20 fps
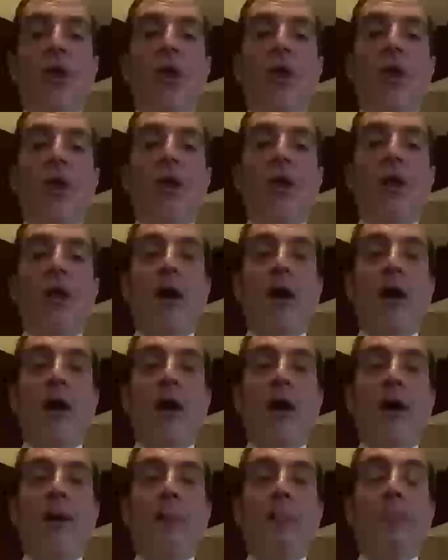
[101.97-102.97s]

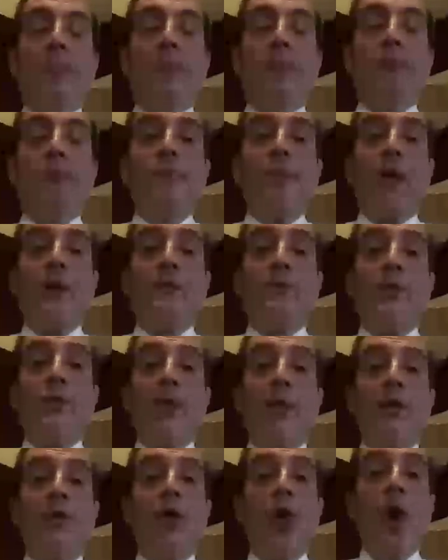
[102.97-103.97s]
And so they
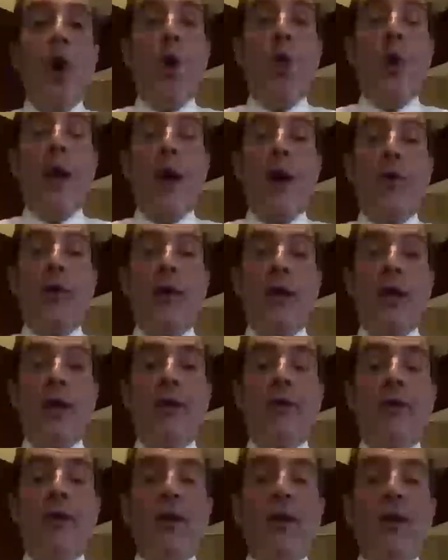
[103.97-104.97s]
know how to get
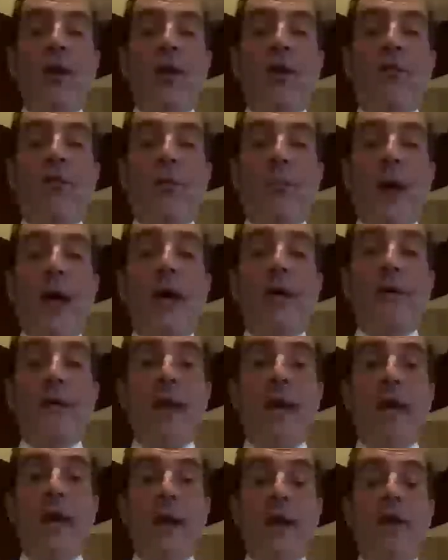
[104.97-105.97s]
from head to
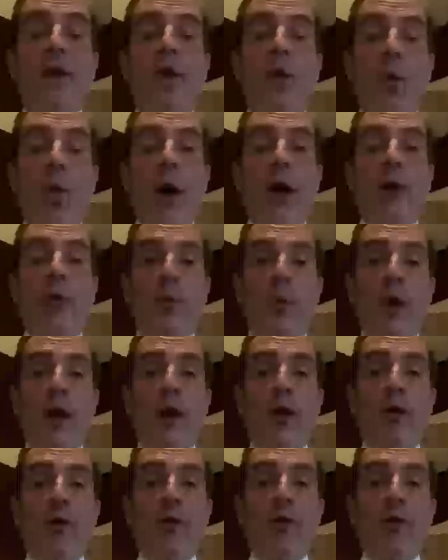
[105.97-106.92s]
head quite well.